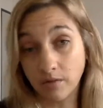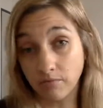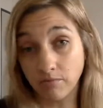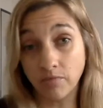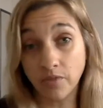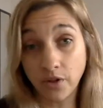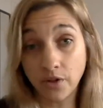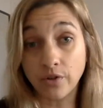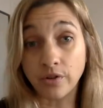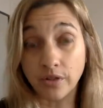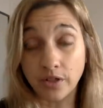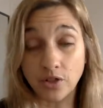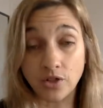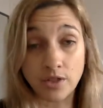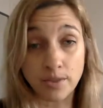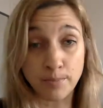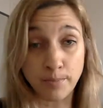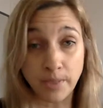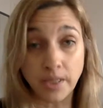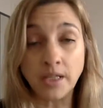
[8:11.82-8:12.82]
literally
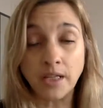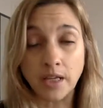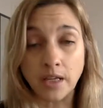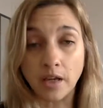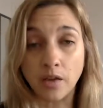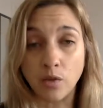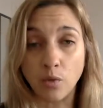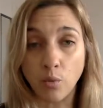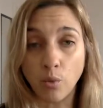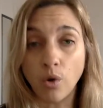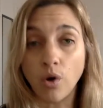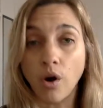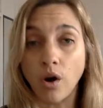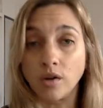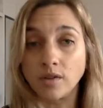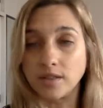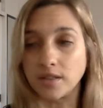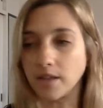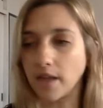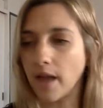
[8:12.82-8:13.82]
just being in the
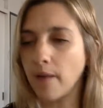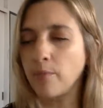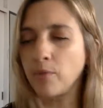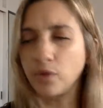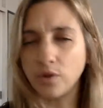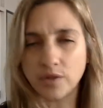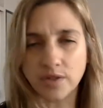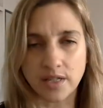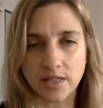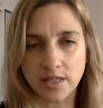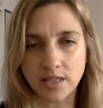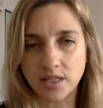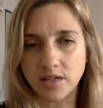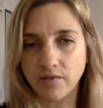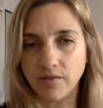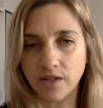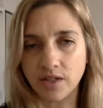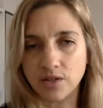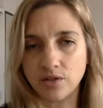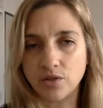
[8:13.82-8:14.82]
world, and chemical
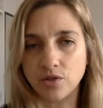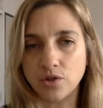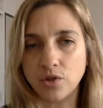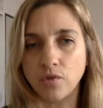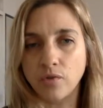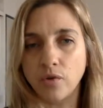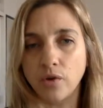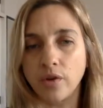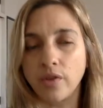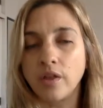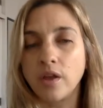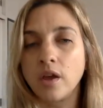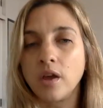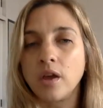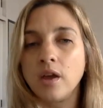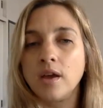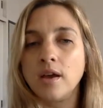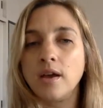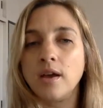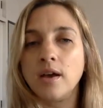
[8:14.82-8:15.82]
sensitivities and so forth.
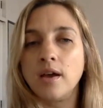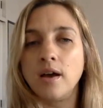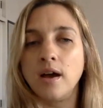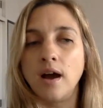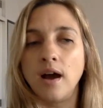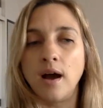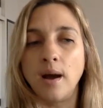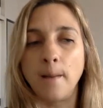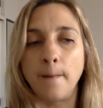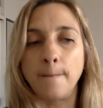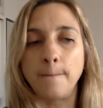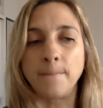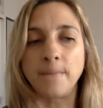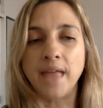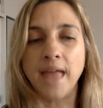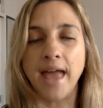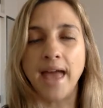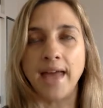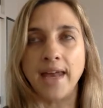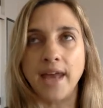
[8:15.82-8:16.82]

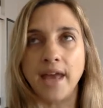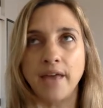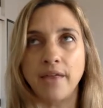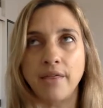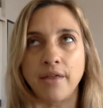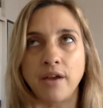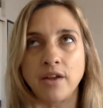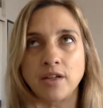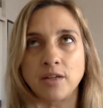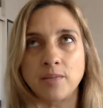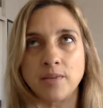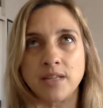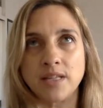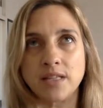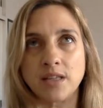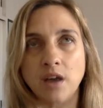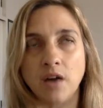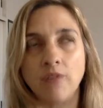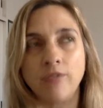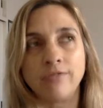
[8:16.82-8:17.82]
And I thought to
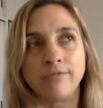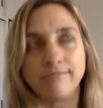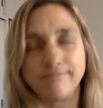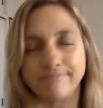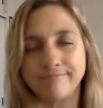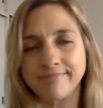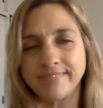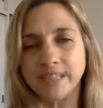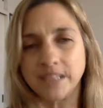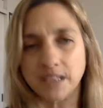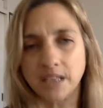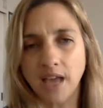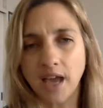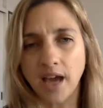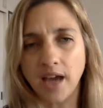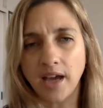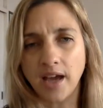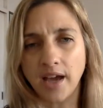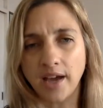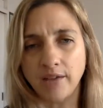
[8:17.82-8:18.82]
myself, yeah,
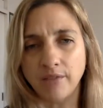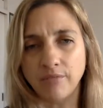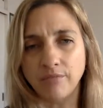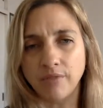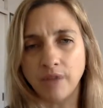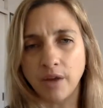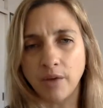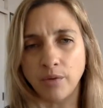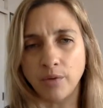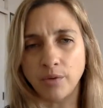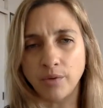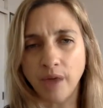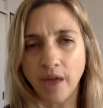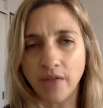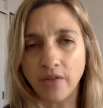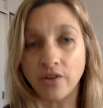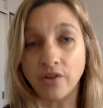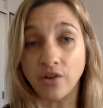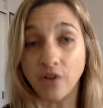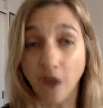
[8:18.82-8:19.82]
I would
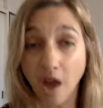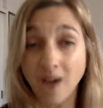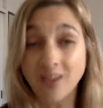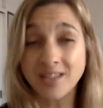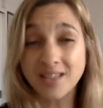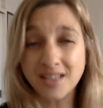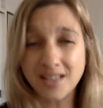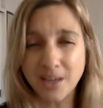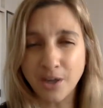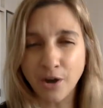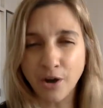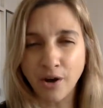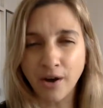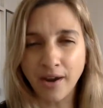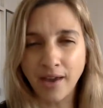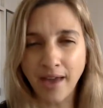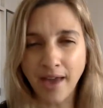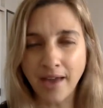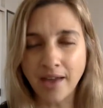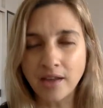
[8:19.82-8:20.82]
rather not see her
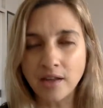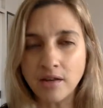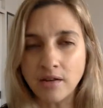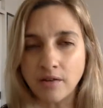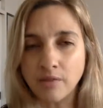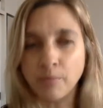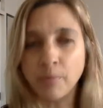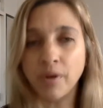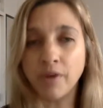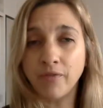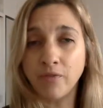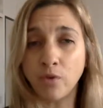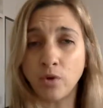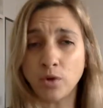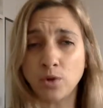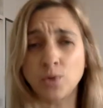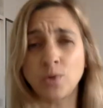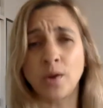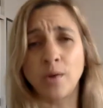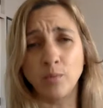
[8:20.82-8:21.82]
again. But of
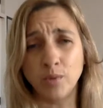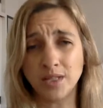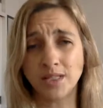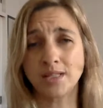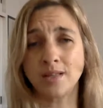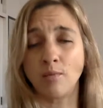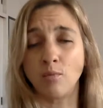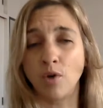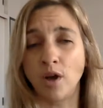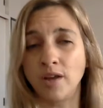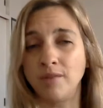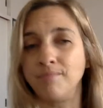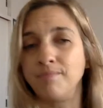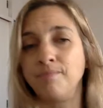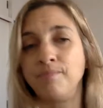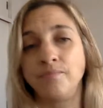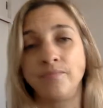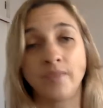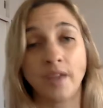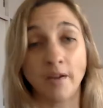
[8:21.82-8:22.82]
course, when I'm with someone,
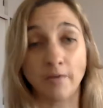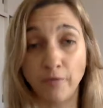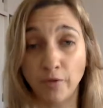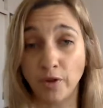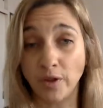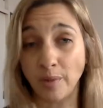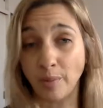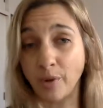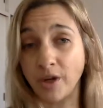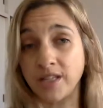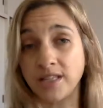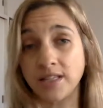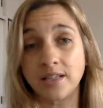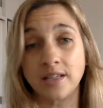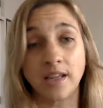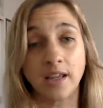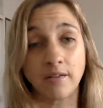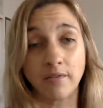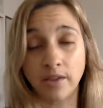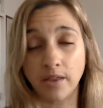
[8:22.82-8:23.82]
I'm fully
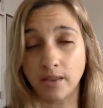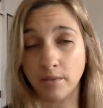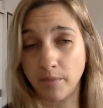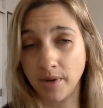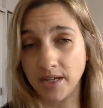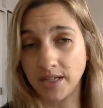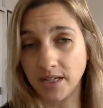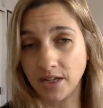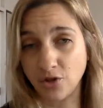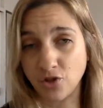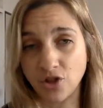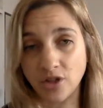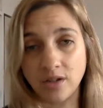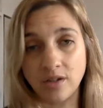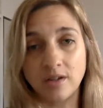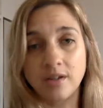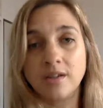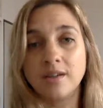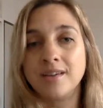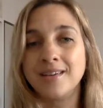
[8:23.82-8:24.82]
present, giving them my attention,
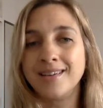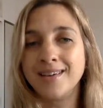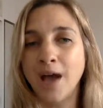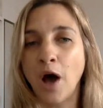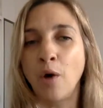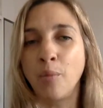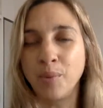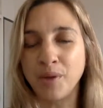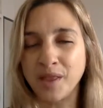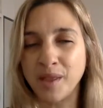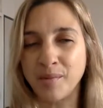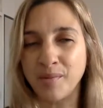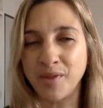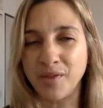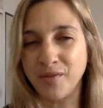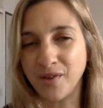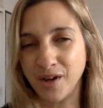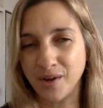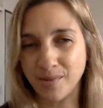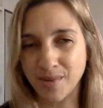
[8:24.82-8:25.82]
helping them in the
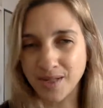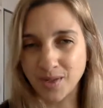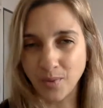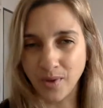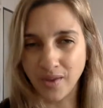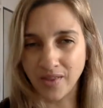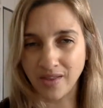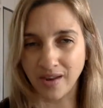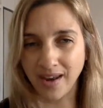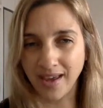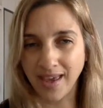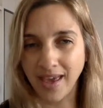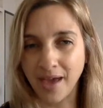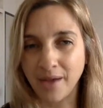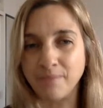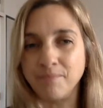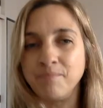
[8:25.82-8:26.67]
very best way that I can.